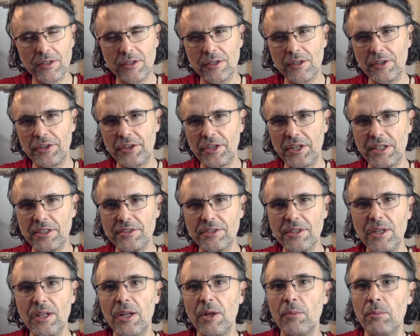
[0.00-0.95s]
things,
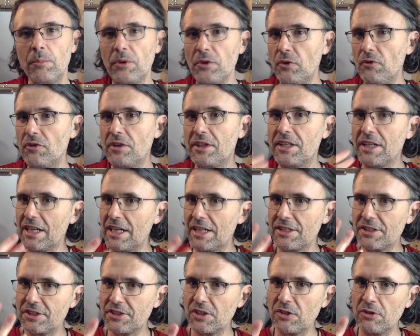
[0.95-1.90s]
but you gotta
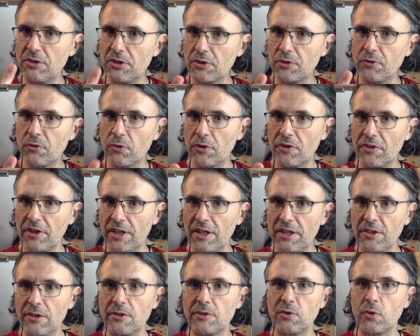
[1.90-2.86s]
show those four
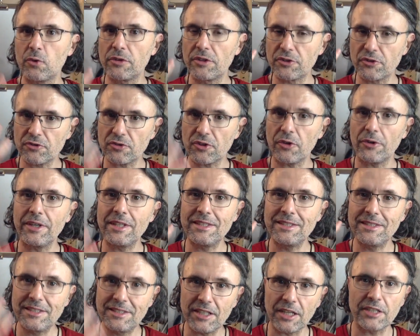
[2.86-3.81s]
values where this drawing
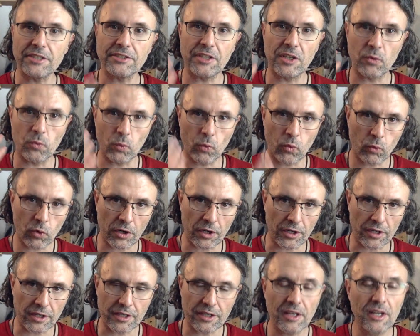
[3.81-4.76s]
doesn't work.
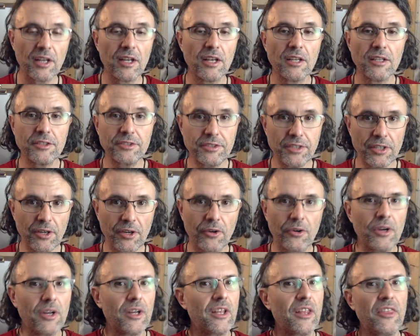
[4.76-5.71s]
So
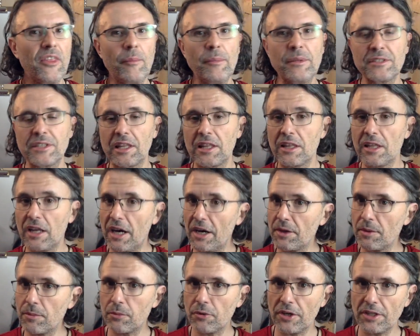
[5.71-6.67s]
that means a lot of
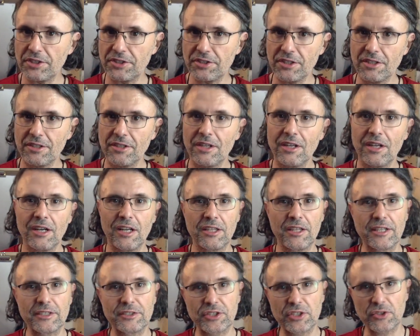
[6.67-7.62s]
brushing, a all that
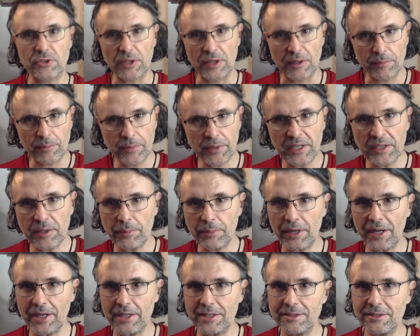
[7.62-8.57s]
scrub, bring it
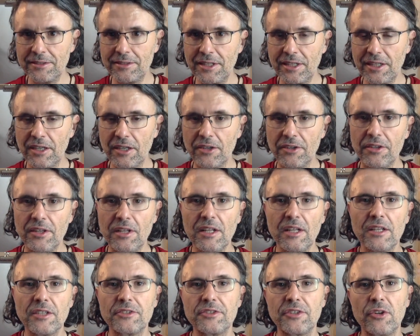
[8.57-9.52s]
back down.
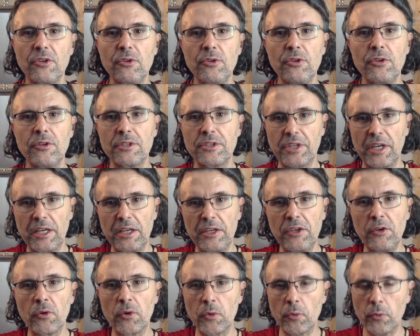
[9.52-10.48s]
So you can take your
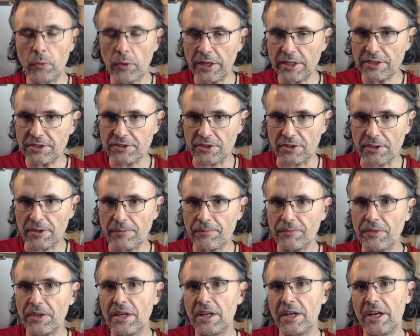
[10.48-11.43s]
eraser
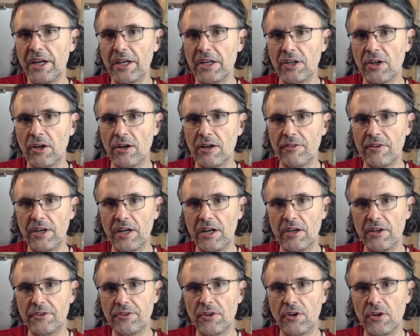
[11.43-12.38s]
and carve
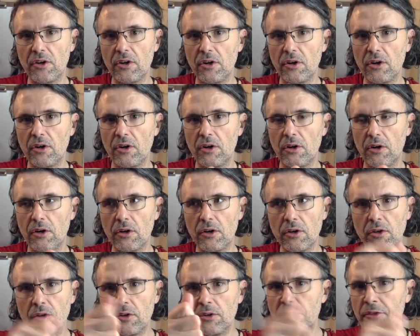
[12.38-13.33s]
out
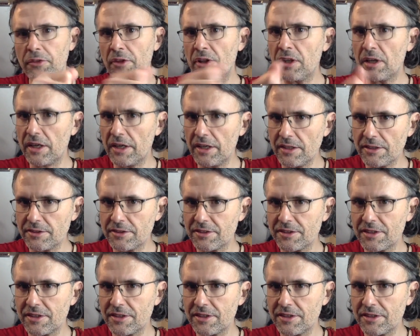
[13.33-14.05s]
all the lights,